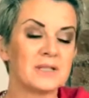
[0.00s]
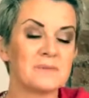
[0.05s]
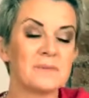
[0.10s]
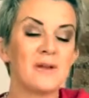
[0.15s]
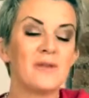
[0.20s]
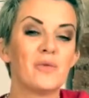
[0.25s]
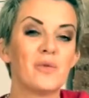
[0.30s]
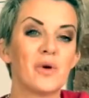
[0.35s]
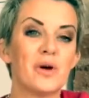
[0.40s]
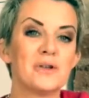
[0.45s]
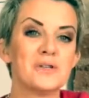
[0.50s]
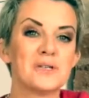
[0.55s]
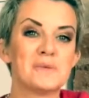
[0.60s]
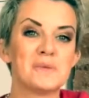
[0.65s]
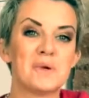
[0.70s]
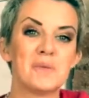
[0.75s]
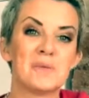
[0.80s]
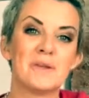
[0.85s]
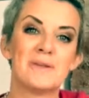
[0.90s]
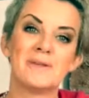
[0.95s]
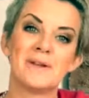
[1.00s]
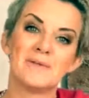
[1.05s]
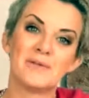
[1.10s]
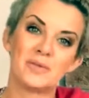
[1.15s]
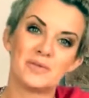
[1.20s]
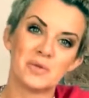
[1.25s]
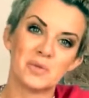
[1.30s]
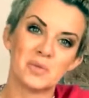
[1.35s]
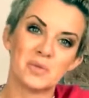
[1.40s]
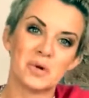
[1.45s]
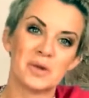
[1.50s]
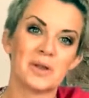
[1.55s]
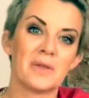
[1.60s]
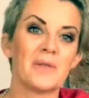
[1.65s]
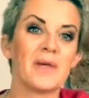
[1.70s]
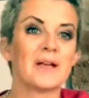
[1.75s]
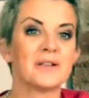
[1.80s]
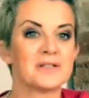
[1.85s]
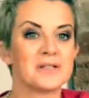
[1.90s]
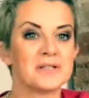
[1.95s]
They may have worked in one, but they've never run one,
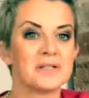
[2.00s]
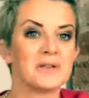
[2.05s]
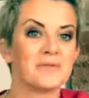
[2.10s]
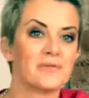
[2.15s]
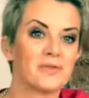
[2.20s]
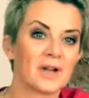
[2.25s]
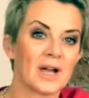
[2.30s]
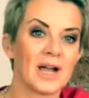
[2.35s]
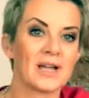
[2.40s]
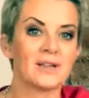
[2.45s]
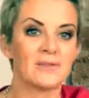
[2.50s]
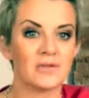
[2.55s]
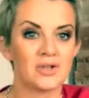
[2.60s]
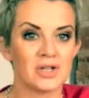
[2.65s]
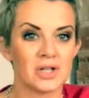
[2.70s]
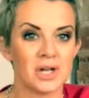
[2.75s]
and that's a different kind of a